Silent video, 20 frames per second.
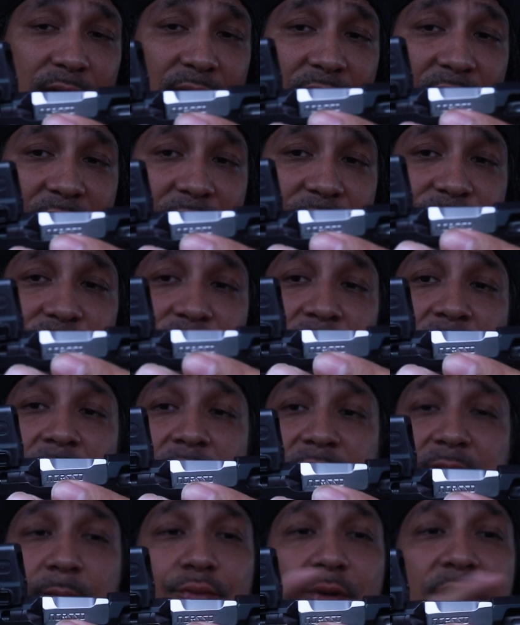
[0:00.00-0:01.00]
have
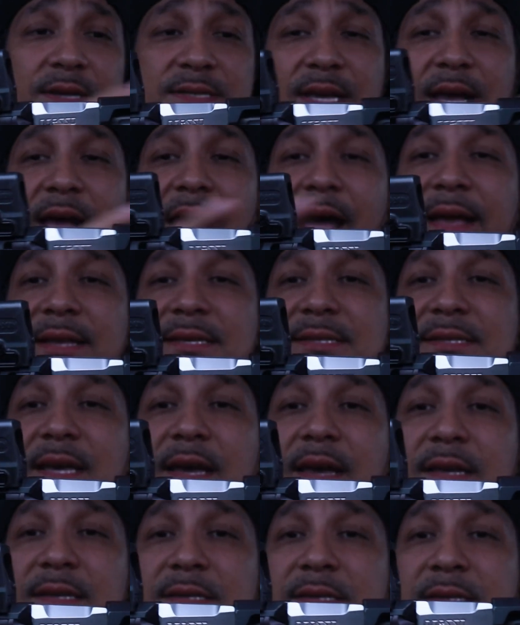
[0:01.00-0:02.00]
suppressor height
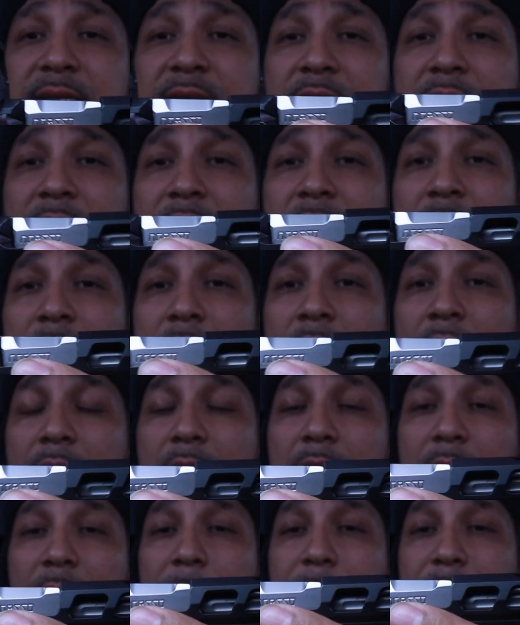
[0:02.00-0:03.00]
sights
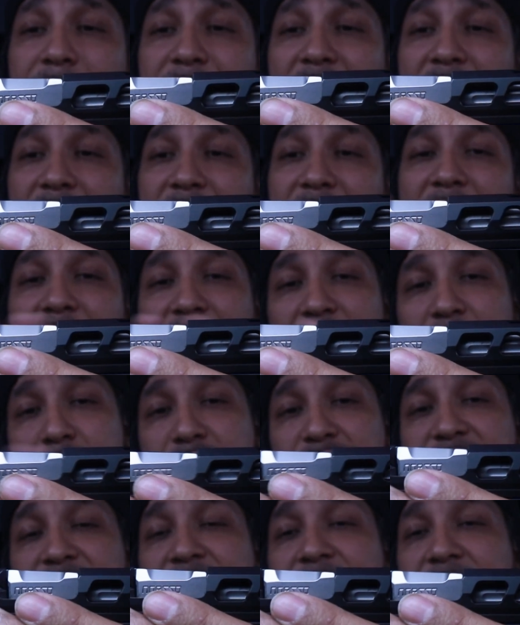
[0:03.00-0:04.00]
that I
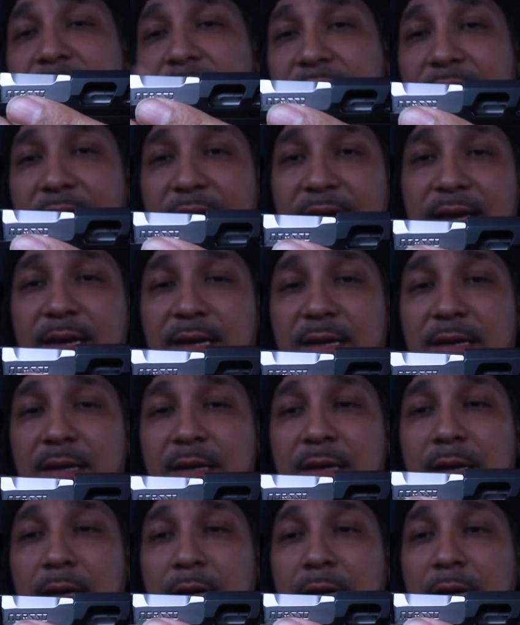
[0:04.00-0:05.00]
usually like
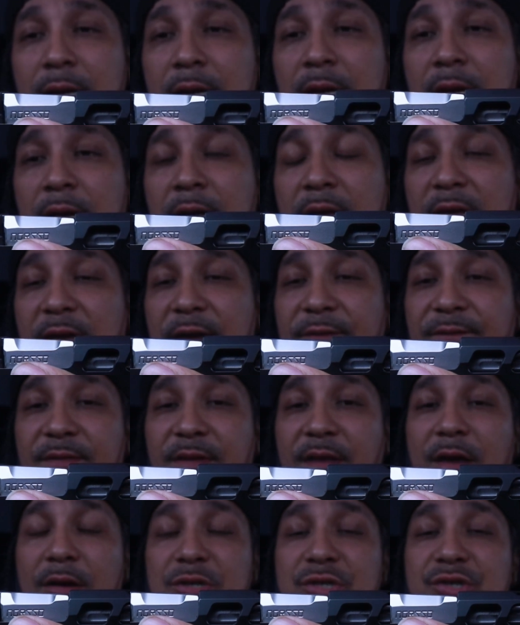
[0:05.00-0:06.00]
if
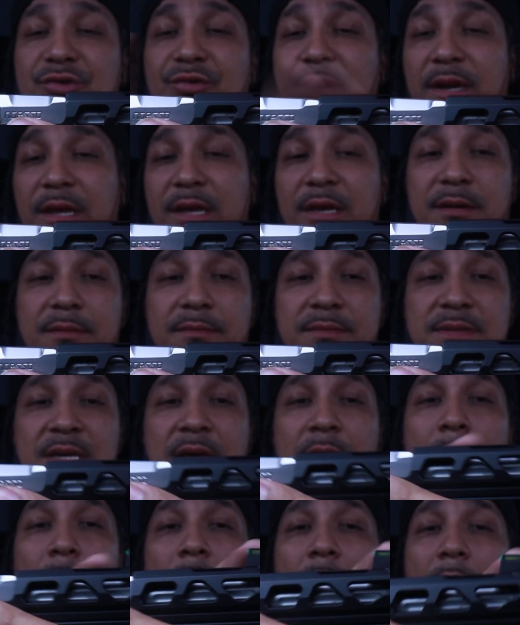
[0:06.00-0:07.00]
they're tritiums.
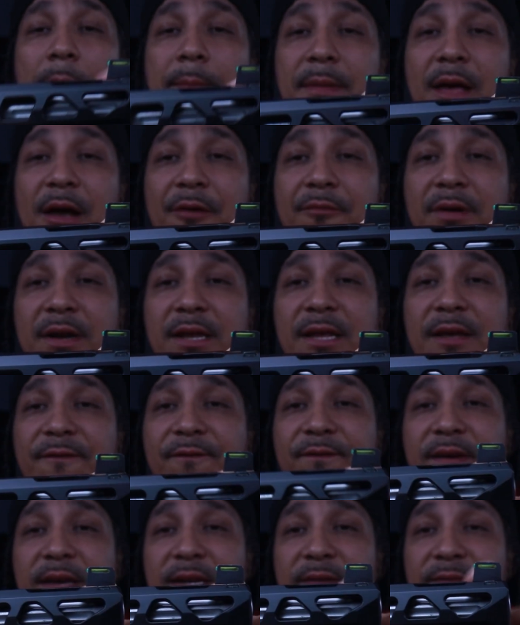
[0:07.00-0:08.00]
I'm not really a
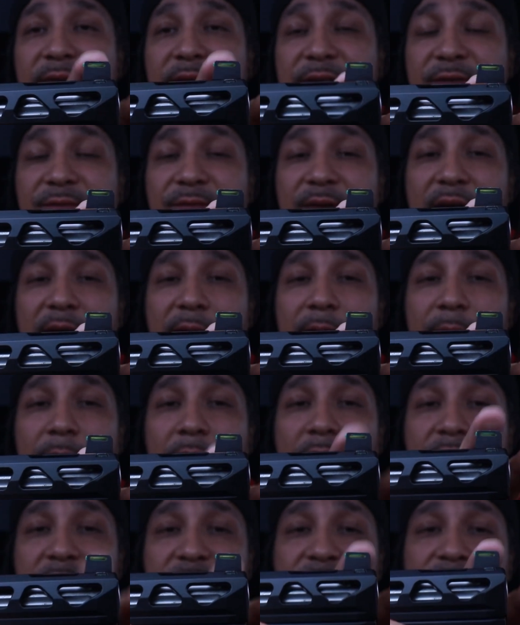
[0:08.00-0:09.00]
fan of these
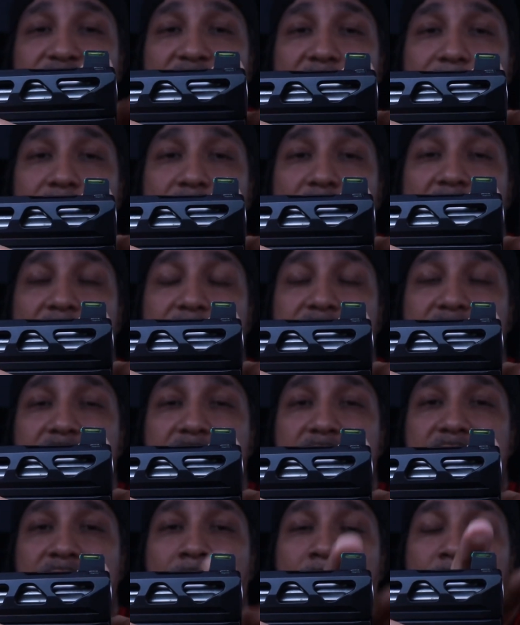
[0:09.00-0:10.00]
fiber
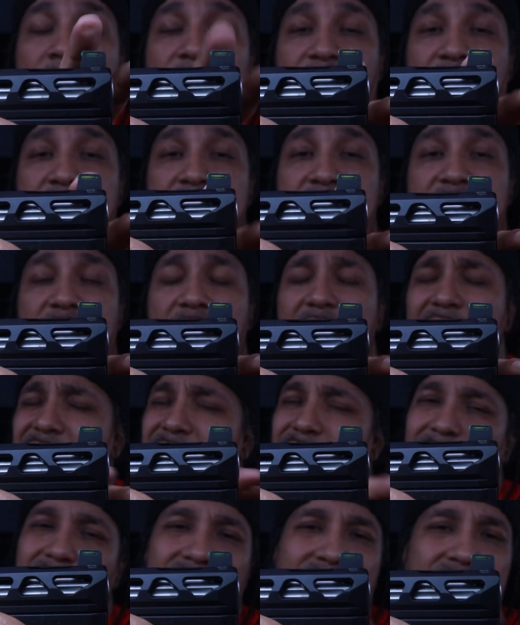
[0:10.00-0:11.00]
optics front sights
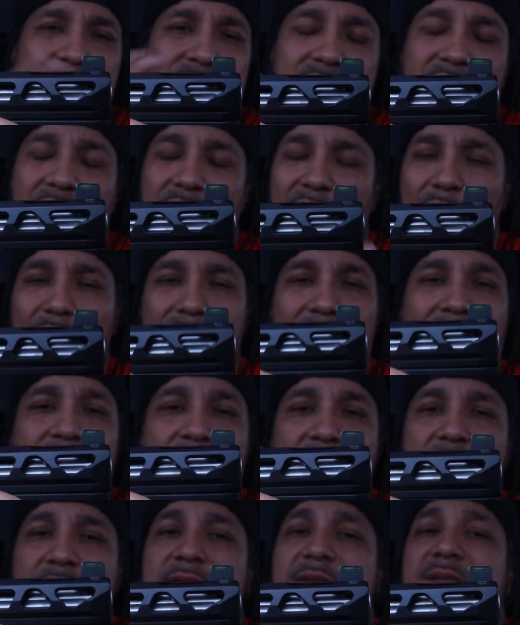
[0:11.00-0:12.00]
because in low light
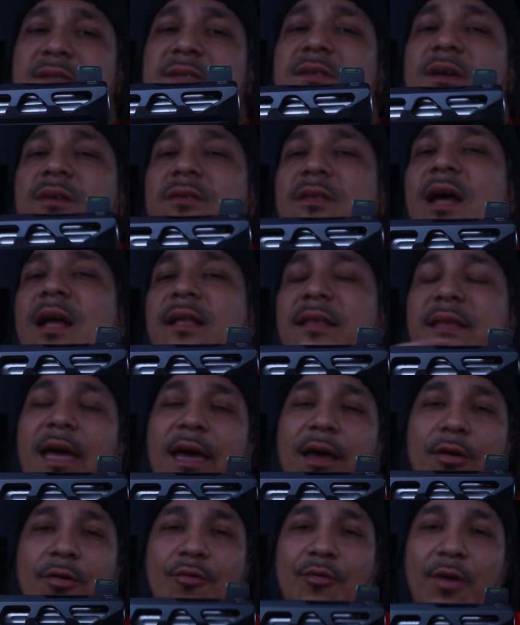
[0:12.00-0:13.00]
conditions they're not
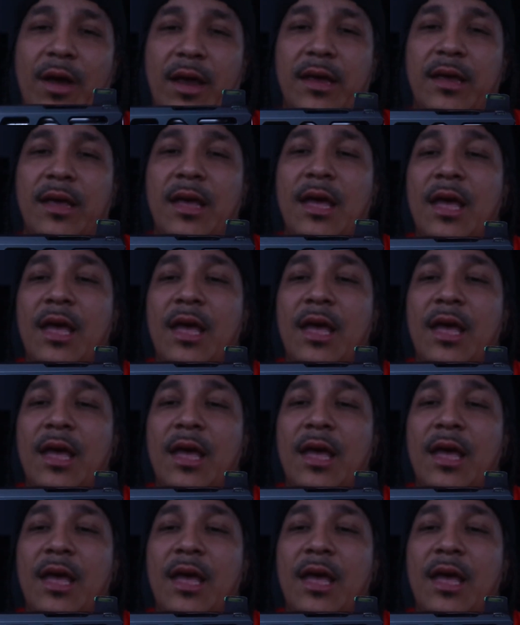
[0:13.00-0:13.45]
that great.